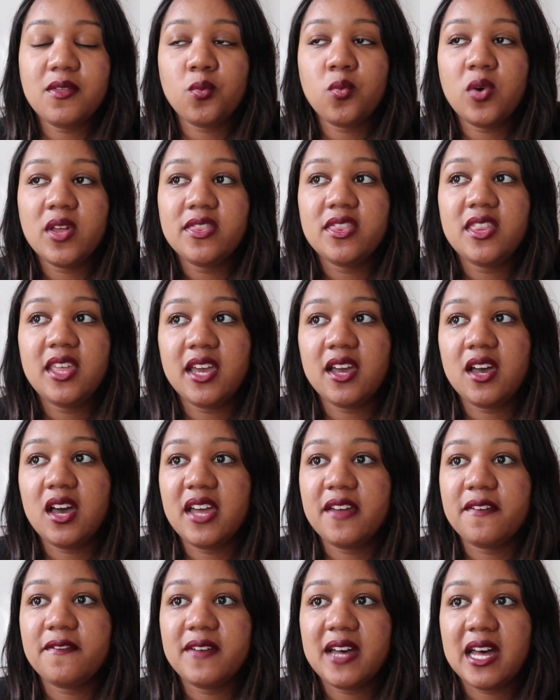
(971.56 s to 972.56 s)
one thing
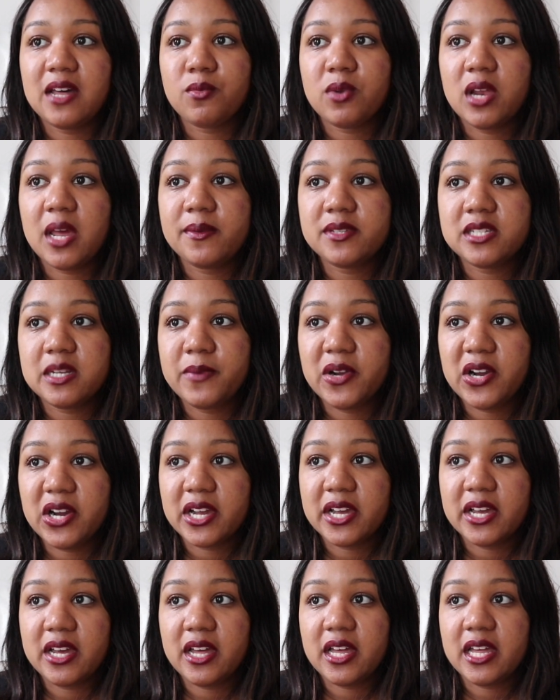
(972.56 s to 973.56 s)
I found when I was in
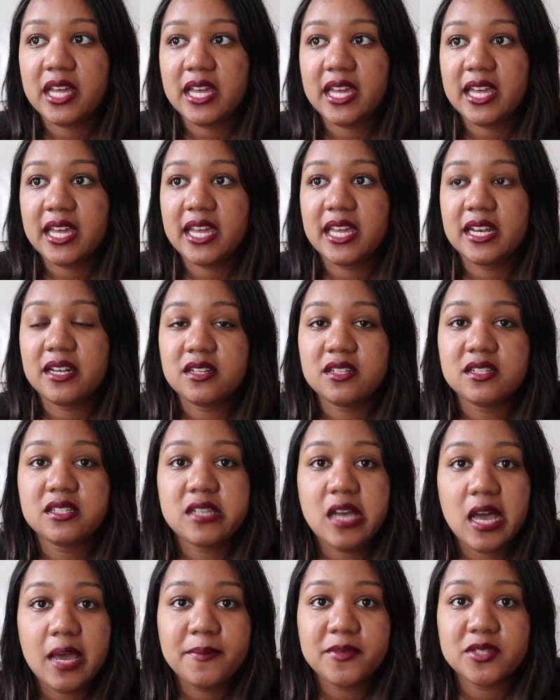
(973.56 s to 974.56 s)
America, in
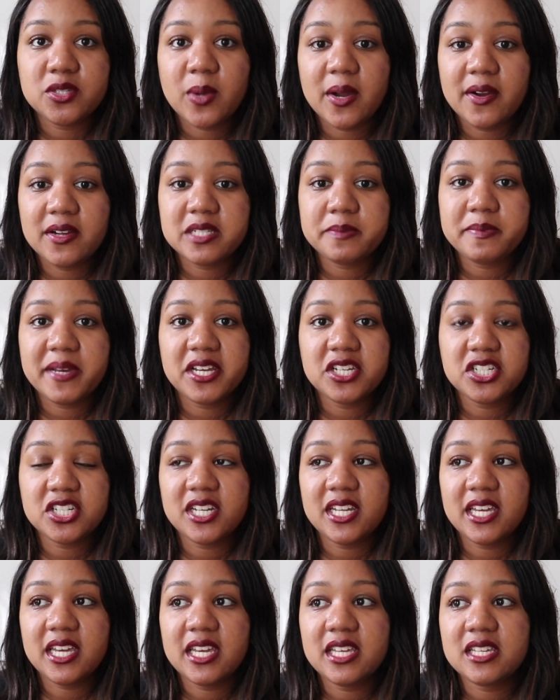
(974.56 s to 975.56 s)
Times Square
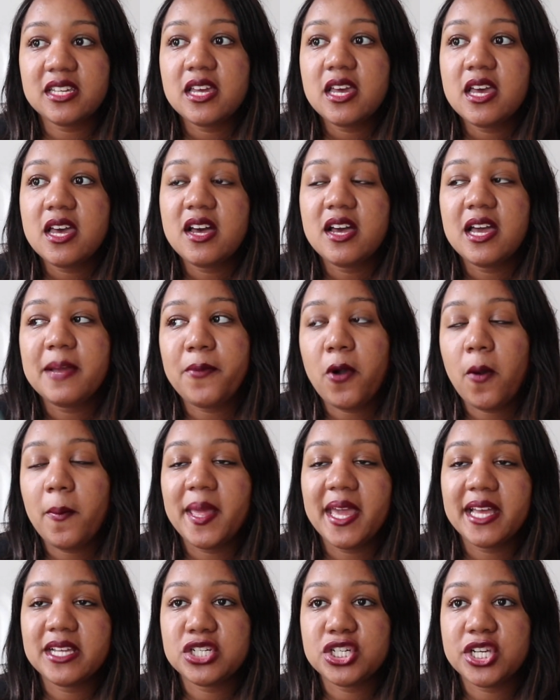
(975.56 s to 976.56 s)
especially, it
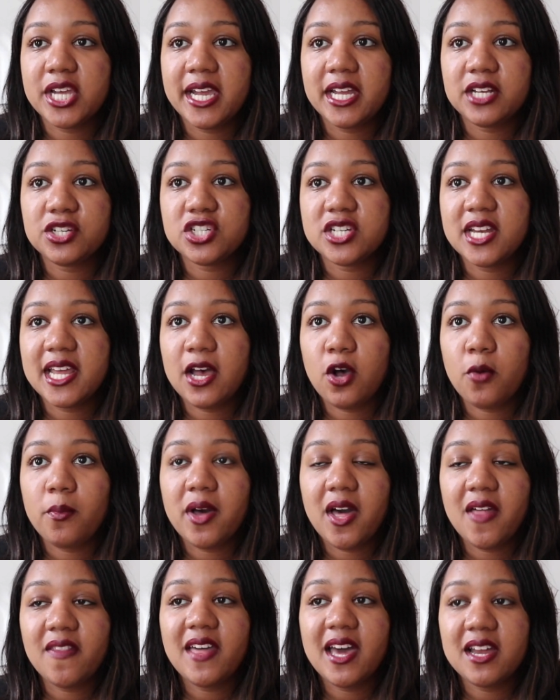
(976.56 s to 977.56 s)
probably has changed now,
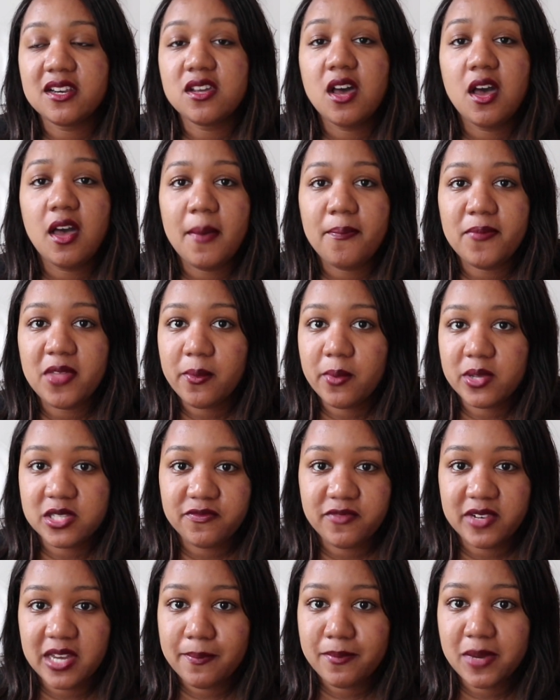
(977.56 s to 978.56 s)
but at that time there
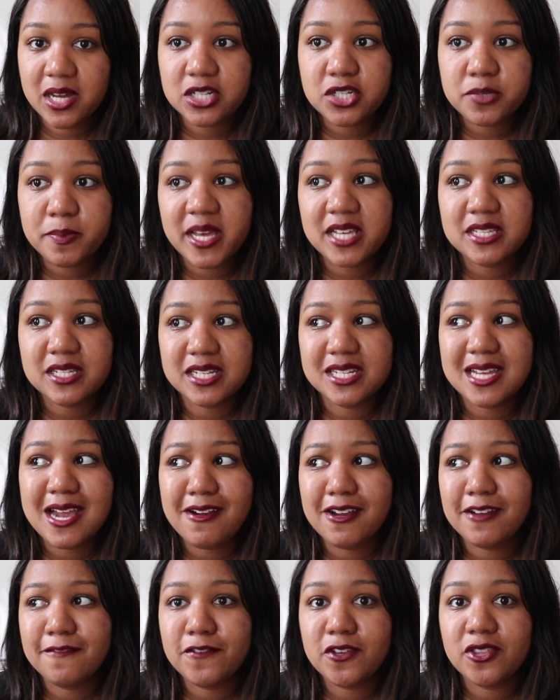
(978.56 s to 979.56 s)
wasn't really much
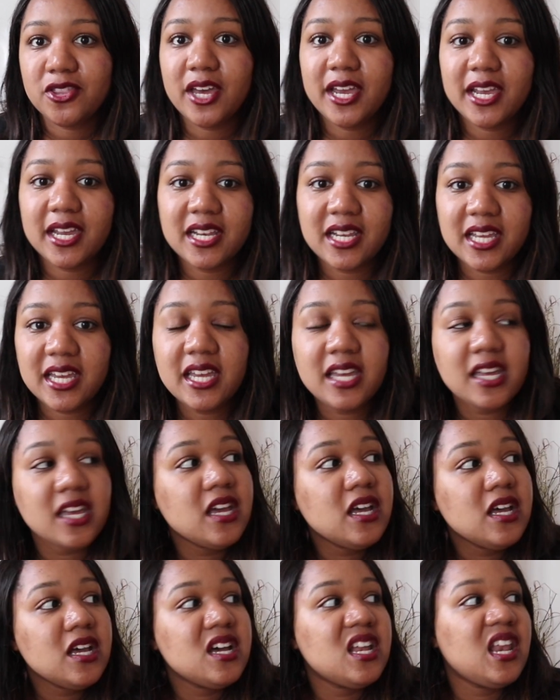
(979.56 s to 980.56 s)
pescatarian food that I could eat.
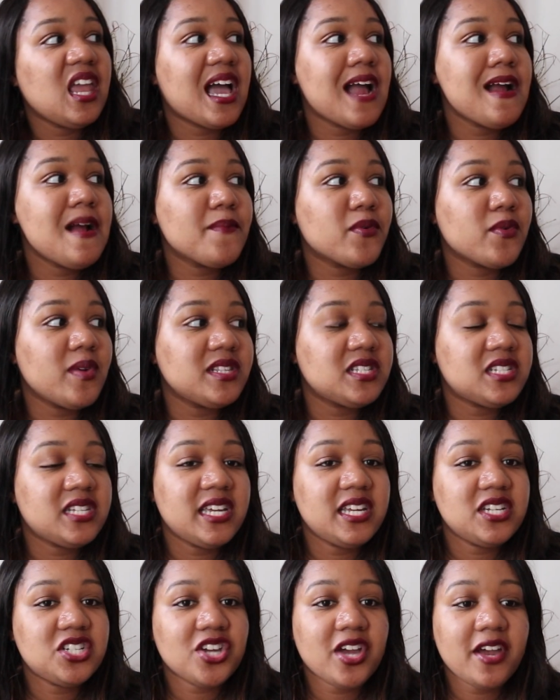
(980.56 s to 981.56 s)
Like I remember we went to
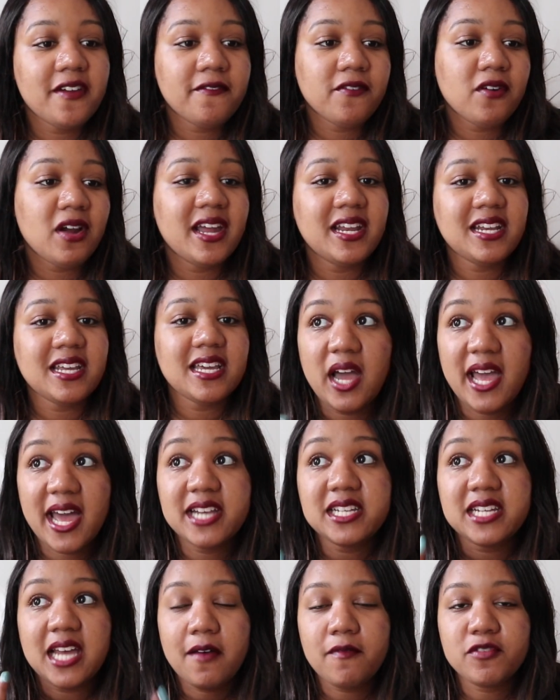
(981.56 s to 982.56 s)
TGI Friday, I
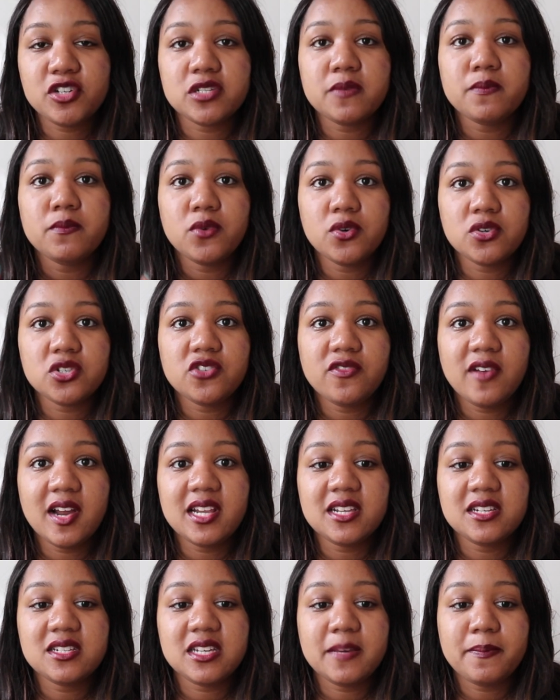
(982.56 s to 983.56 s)
had to have just
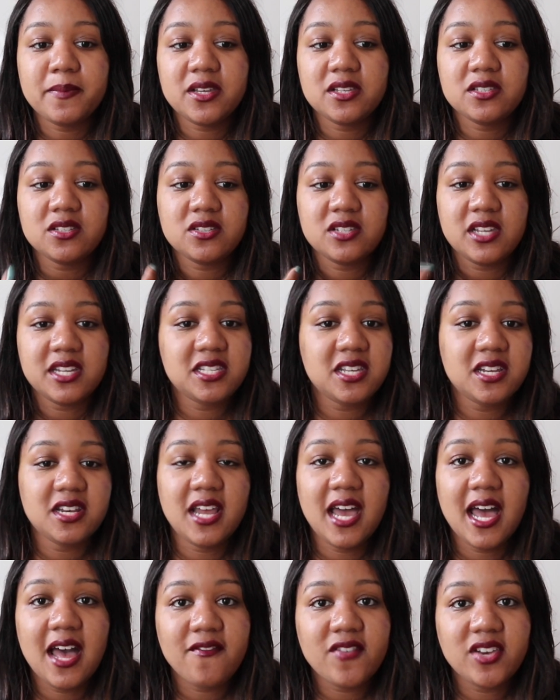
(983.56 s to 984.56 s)
mozzarella dippers because I didn't
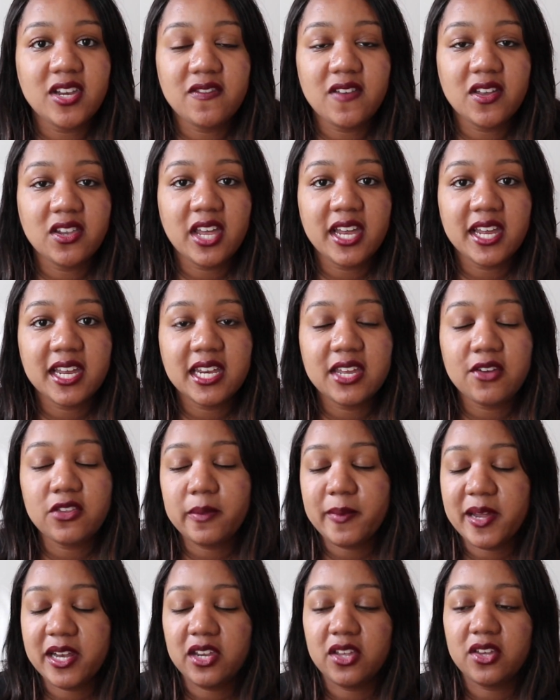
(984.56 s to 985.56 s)
have anything that I could eat on
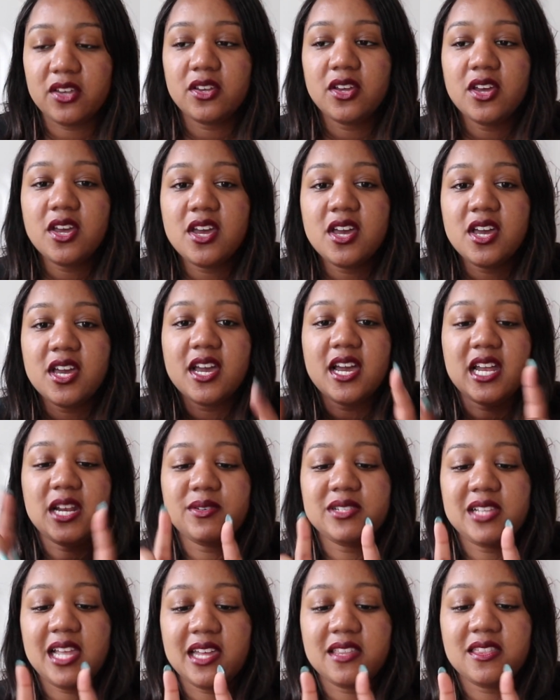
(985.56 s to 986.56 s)
the menu. And it
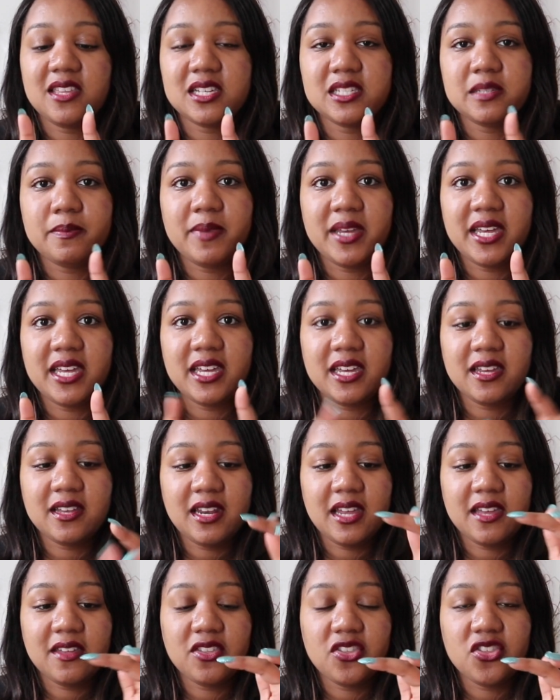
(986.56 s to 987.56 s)
was like this big,
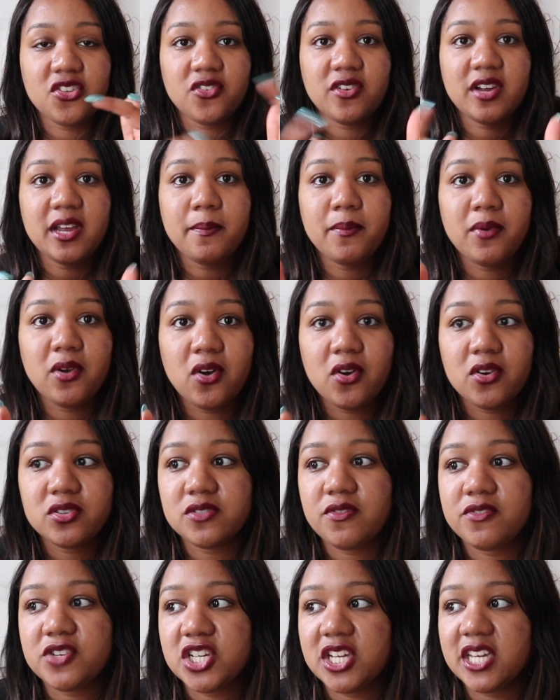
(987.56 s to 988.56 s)
like 3
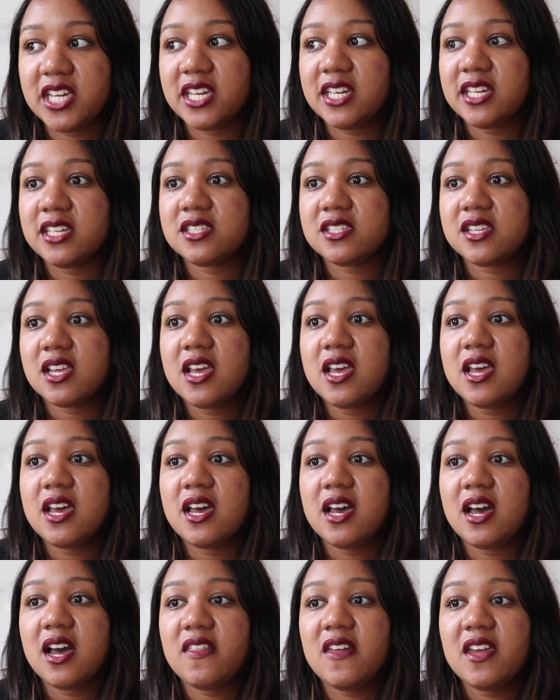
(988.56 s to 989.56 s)
blocks of cheese.
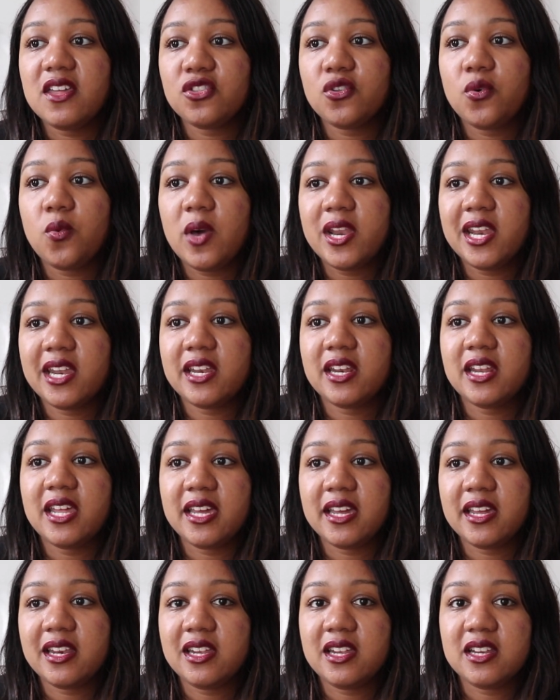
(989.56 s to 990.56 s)
I think the one in
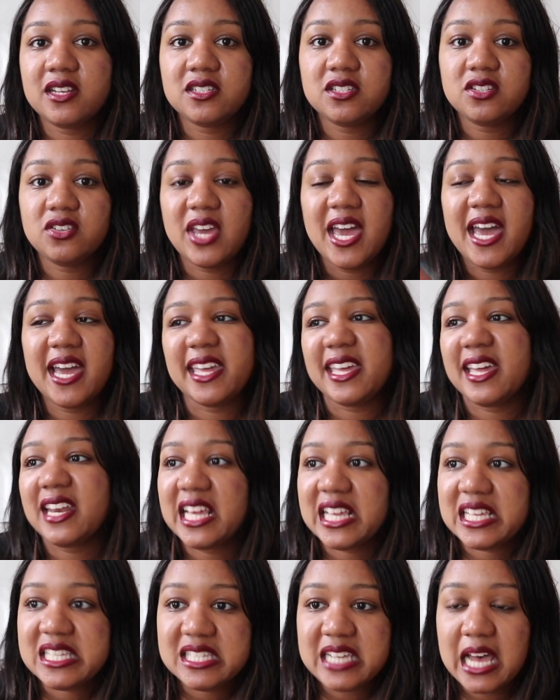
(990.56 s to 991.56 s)
England you can get
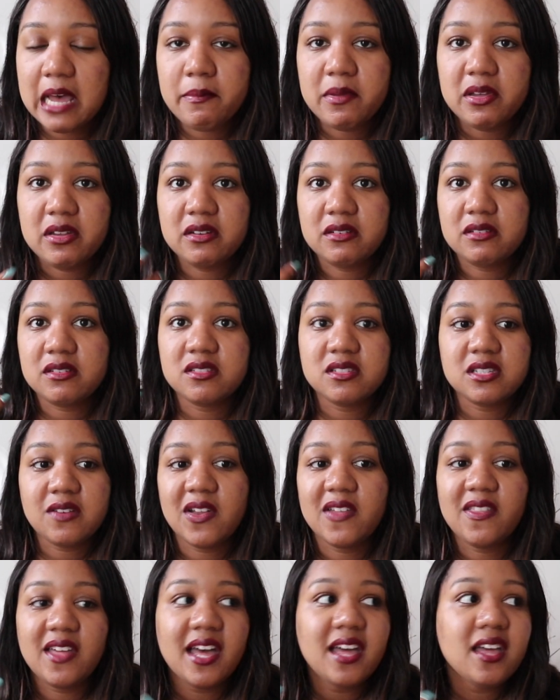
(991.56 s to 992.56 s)
like salmon and
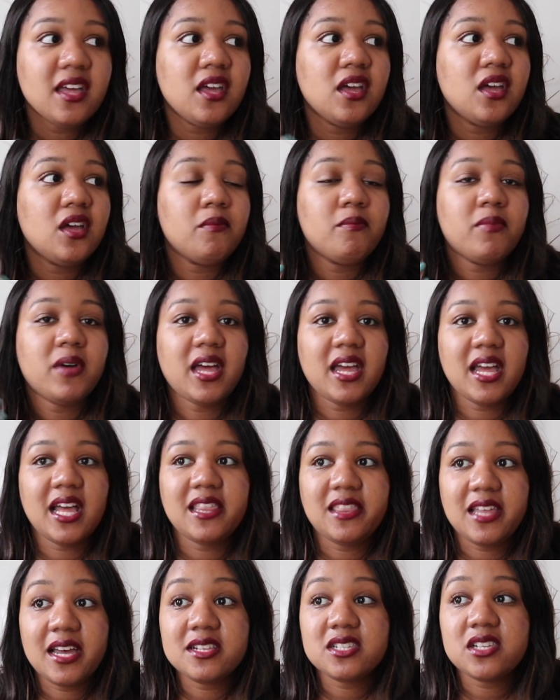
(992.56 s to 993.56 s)
stuff like that, but
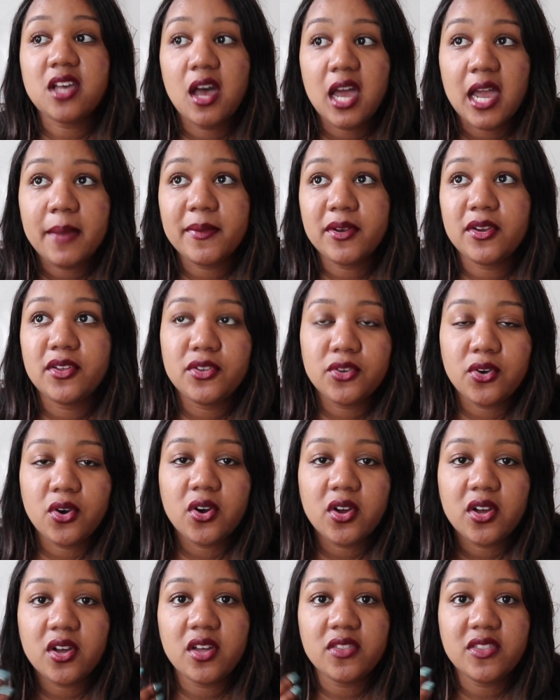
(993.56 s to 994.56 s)
at that time in New
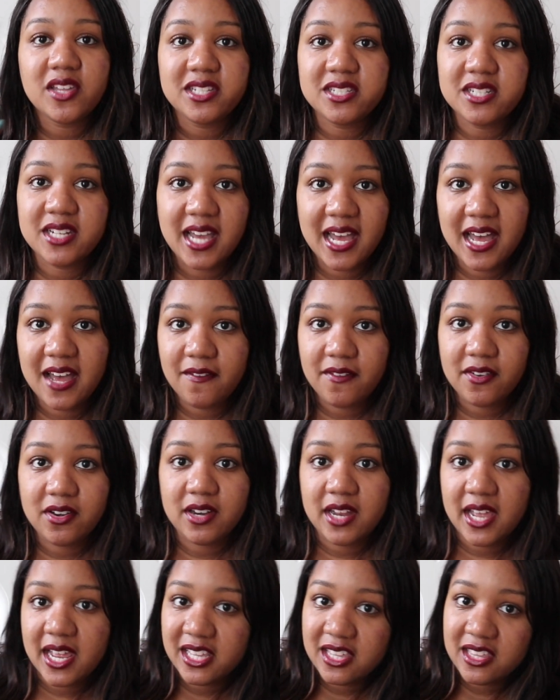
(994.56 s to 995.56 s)
York they didn't have
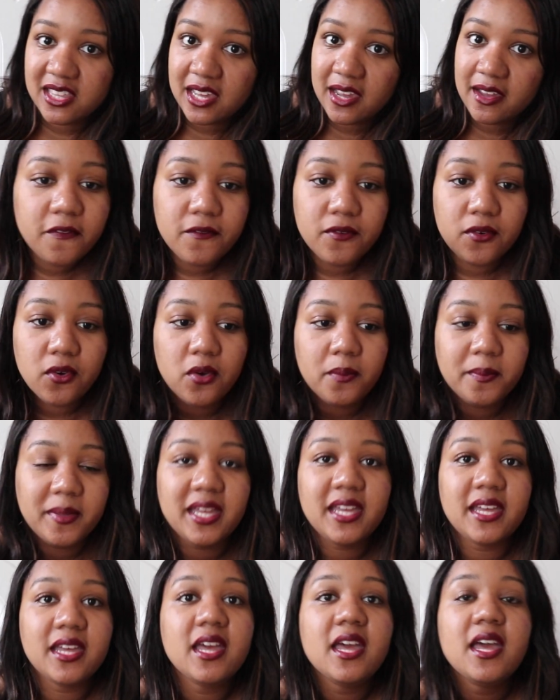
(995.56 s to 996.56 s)
anything for
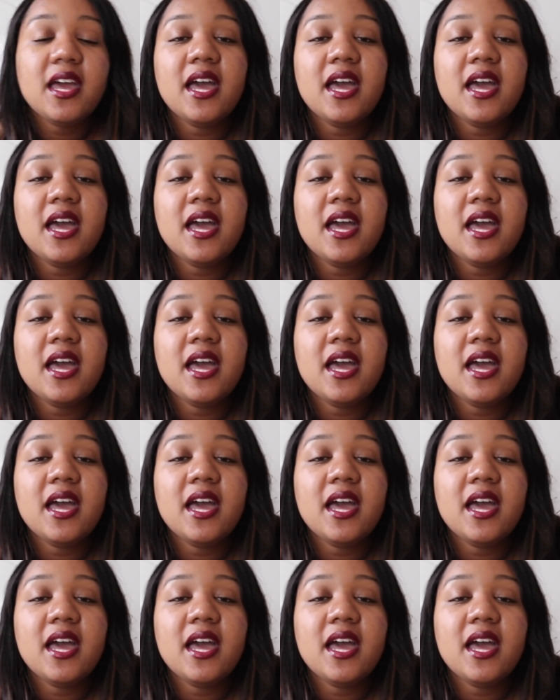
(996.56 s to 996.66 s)
me.